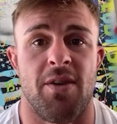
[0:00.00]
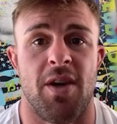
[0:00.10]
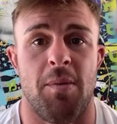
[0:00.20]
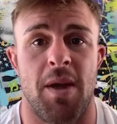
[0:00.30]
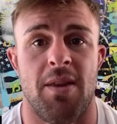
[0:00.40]
You know
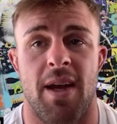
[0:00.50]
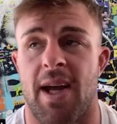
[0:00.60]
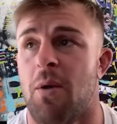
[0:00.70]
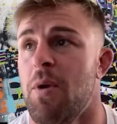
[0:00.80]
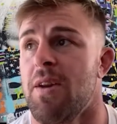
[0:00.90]
what I mean?
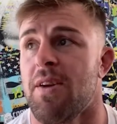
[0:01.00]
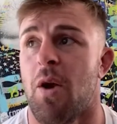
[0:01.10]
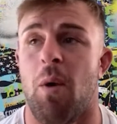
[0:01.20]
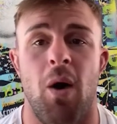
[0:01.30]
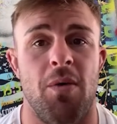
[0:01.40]
Like, I wouldn't
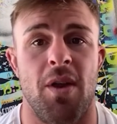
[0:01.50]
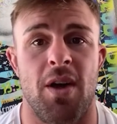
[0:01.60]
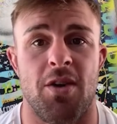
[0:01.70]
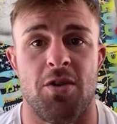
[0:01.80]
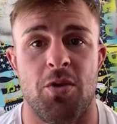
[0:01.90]
go out in the
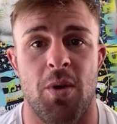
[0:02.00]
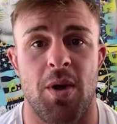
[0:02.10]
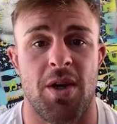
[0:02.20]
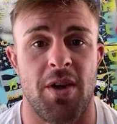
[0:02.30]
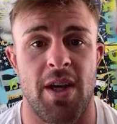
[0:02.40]

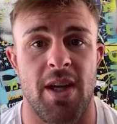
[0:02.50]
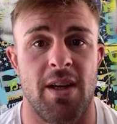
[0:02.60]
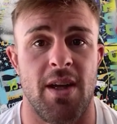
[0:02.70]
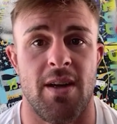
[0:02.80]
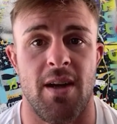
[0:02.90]
20
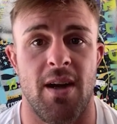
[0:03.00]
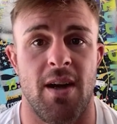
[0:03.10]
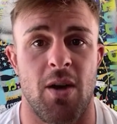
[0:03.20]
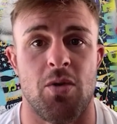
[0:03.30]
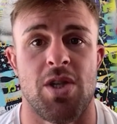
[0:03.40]
heat and
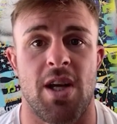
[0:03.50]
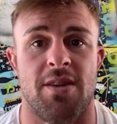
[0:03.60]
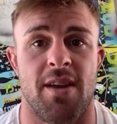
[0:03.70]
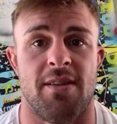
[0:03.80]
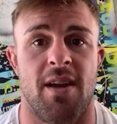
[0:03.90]
go
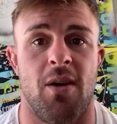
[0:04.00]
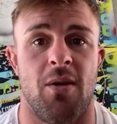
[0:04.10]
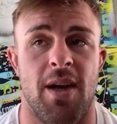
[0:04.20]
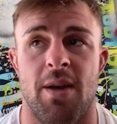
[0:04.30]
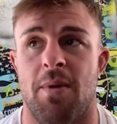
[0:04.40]
check things
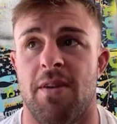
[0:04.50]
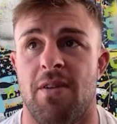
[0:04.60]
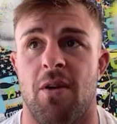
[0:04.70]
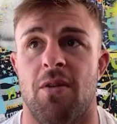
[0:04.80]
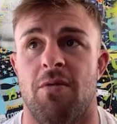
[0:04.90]
out anyway.
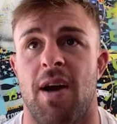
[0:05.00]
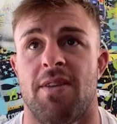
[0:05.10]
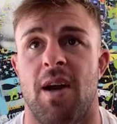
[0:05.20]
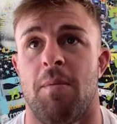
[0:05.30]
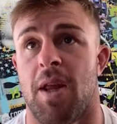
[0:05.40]
So the
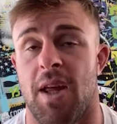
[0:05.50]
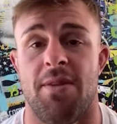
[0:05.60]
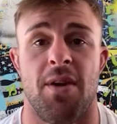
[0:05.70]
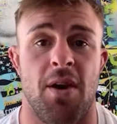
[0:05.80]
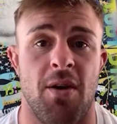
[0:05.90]
fact that I'm going to
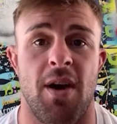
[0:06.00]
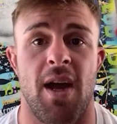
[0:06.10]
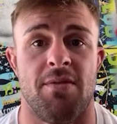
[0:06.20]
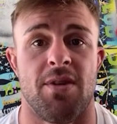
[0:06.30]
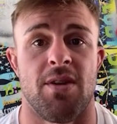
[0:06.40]
get there and
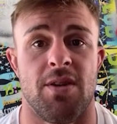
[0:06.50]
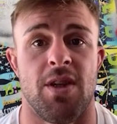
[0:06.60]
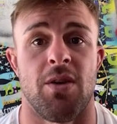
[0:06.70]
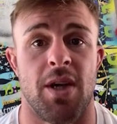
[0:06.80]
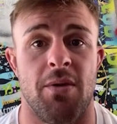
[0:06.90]
I have to,
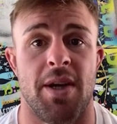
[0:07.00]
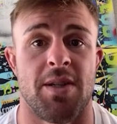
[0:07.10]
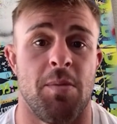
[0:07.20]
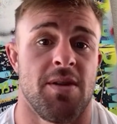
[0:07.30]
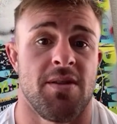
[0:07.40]
get
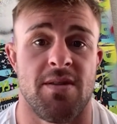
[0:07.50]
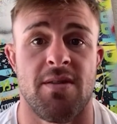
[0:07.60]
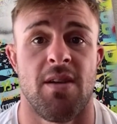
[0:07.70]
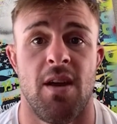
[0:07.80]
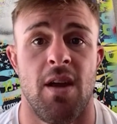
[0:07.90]
right to
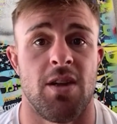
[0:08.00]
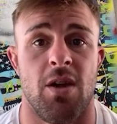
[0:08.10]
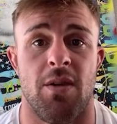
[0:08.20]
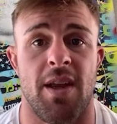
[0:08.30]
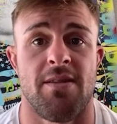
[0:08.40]
business,
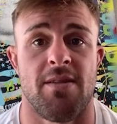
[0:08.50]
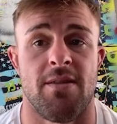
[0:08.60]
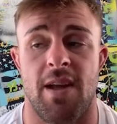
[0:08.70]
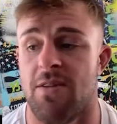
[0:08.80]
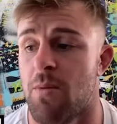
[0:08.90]

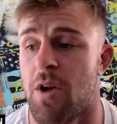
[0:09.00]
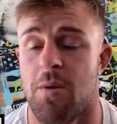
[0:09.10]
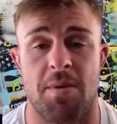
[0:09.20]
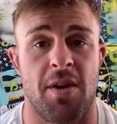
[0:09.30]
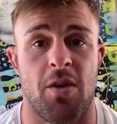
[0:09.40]
that's
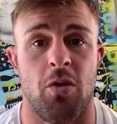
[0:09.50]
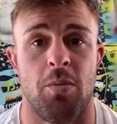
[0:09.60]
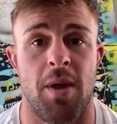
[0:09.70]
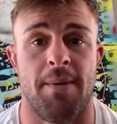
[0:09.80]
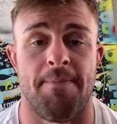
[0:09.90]
100% cool
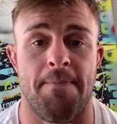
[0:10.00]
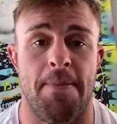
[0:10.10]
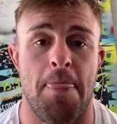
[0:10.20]
with me.